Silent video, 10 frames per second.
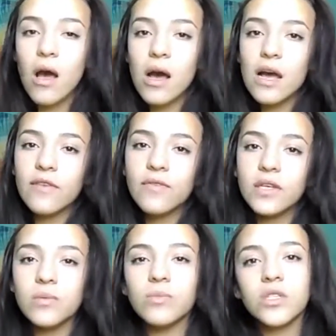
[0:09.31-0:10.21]
I
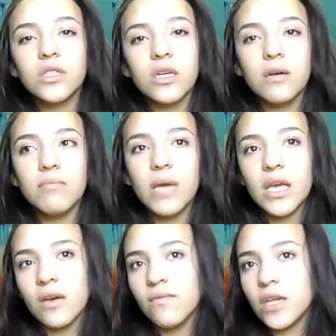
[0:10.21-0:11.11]
film some
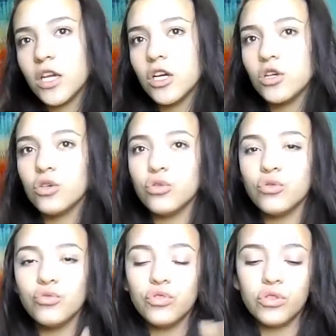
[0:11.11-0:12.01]
makeup
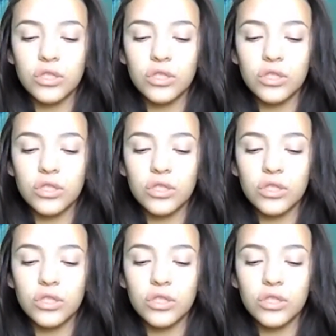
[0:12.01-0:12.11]
videos,